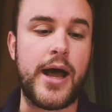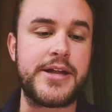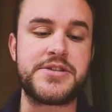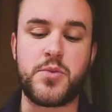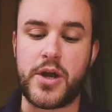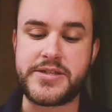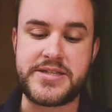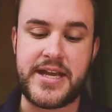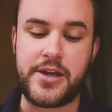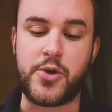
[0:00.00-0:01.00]
I just want to
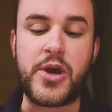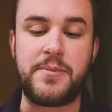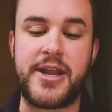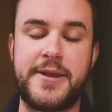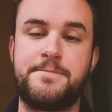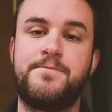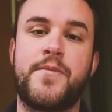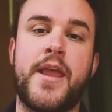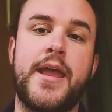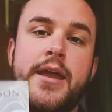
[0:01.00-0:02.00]
take a quick minute
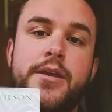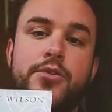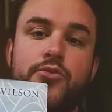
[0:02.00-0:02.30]
and